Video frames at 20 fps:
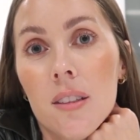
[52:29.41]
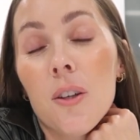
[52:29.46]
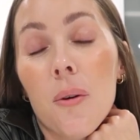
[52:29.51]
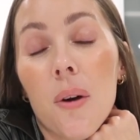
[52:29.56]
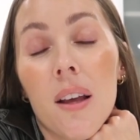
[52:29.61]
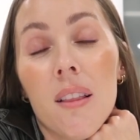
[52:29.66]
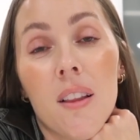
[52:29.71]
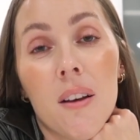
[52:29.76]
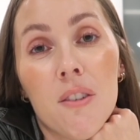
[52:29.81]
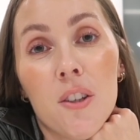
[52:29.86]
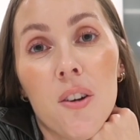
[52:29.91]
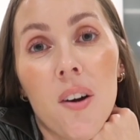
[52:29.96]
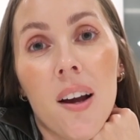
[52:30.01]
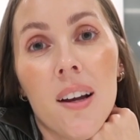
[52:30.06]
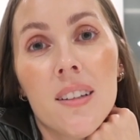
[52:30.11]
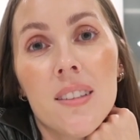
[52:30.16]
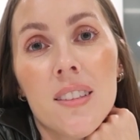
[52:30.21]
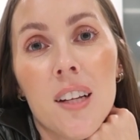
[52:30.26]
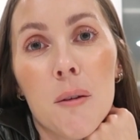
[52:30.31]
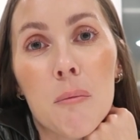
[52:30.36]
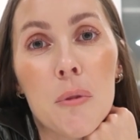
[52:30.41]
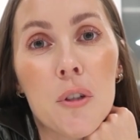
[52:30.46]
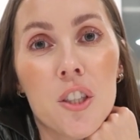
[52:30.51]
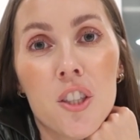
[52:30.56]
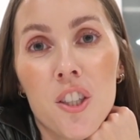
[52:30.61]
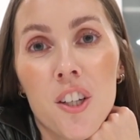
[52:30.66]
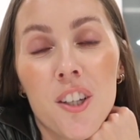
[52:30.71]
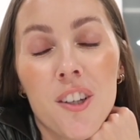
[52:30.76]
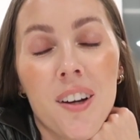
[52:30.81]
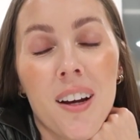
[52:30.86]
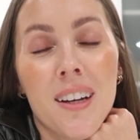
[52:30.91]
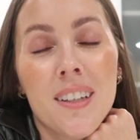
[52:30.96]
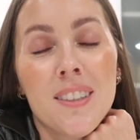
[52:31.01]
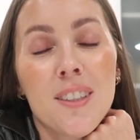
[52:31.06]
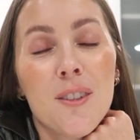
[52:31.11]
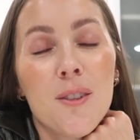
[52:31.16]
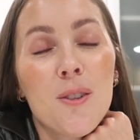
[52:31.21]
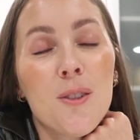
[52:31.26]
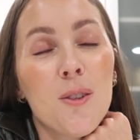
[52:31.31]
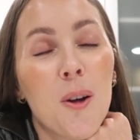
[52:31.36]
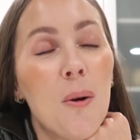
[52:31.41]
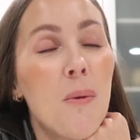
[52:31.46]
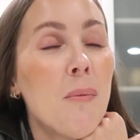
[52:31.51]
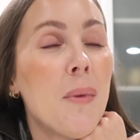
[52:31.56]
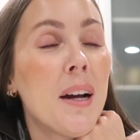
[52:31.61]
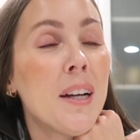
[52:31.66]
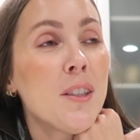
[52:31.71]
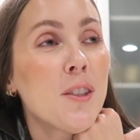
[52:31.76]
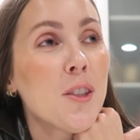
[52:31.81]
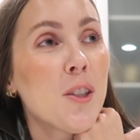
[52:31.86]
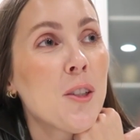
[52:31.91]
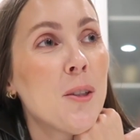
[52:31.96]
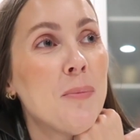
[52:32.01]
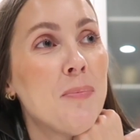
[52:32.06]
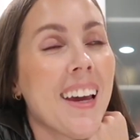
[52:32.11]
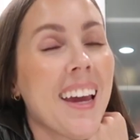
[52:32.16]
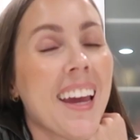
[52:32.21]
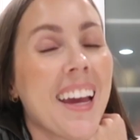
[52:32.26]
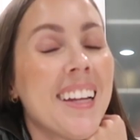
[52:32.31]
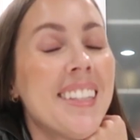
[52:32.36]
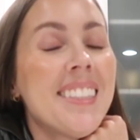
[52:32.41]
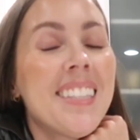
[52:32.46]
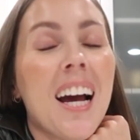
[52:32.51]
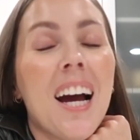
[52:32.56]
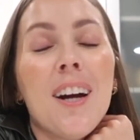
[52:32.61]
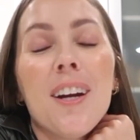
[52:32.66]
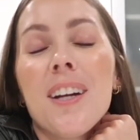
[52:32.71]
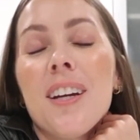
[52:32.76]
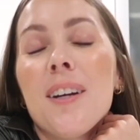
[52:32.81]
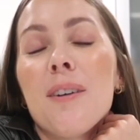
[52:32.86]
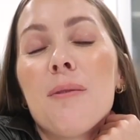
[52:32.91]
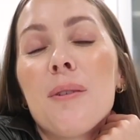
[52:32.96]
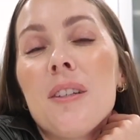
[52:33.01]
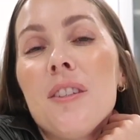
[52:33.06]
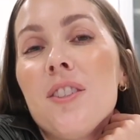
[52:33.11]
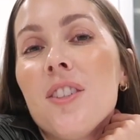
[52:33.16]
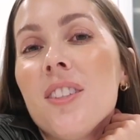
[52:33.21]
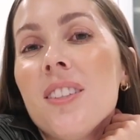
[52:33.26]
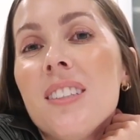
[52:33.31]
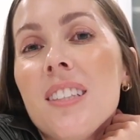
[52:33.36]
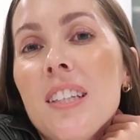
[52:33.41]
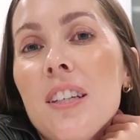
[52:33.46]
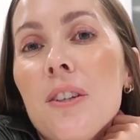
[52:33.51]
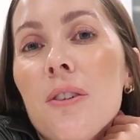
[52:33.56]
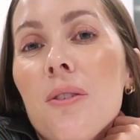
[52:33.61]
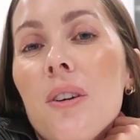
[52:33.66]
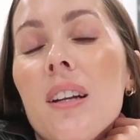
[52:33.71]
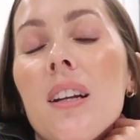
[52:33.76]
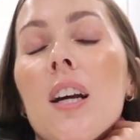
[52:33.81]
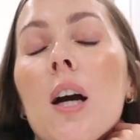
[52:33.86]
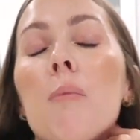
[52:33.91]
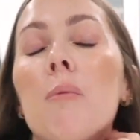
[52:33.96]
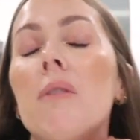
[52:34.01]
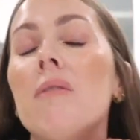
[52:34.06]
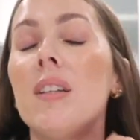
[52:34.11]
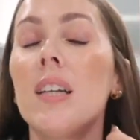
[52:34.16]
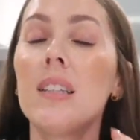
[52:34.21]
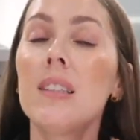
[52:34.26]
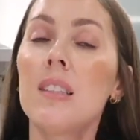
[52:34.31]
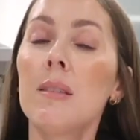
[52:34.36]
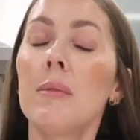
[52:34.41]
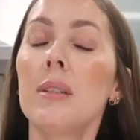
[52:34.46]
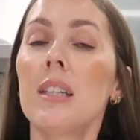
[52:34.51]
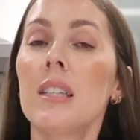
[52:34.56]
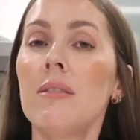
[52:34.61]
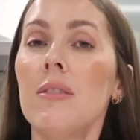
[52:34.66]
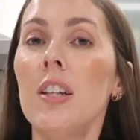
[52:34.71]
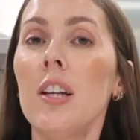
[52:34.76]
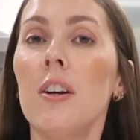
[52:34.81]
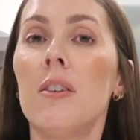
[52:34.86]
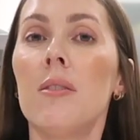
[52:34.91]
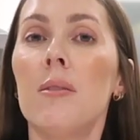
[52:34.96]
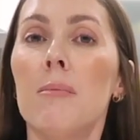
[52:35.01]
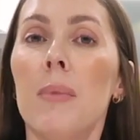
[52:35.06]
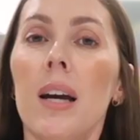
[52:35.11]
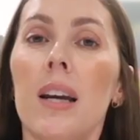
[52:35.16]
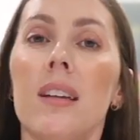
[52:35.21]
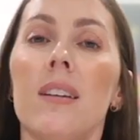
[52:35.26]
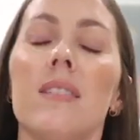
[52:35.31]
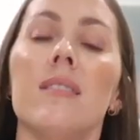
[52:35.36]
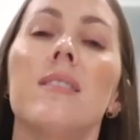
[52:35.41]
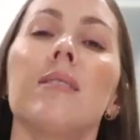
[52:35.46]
So I love you guys. I appreciate you guys so much, and I will just see you in a couple of days in my next video. Bye.